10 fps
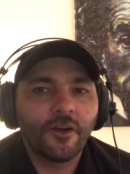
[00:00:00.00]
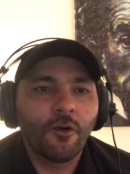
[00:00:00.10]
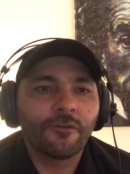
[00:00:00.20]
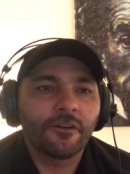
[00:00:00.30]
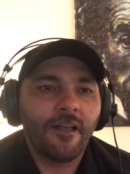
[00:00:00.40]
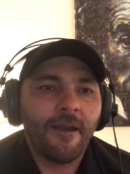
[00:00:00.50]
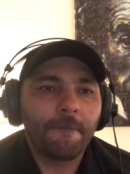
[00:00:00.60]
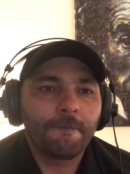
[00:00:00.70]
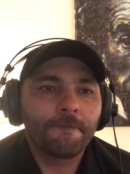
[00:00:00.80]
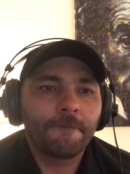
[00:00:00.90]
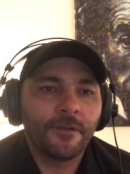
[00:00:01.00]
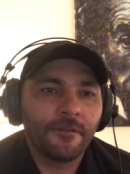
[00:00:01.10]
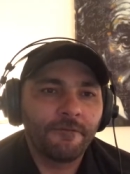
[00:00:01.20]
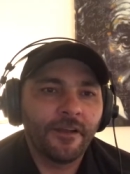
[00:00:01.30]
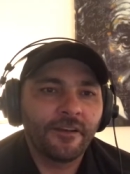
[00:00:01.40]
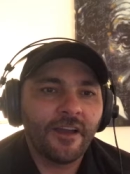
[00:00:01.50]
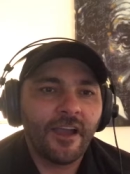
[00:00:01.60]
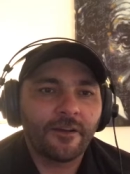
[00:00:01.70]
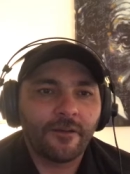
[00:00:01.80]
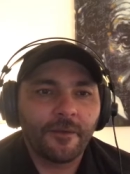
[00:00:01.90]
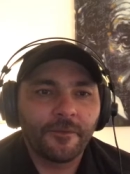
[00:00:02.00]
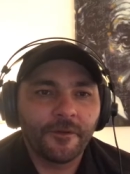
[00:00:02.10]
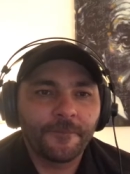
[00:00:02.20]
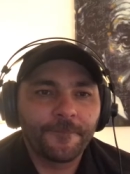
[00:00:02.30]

overlap on the Venn diagram, though.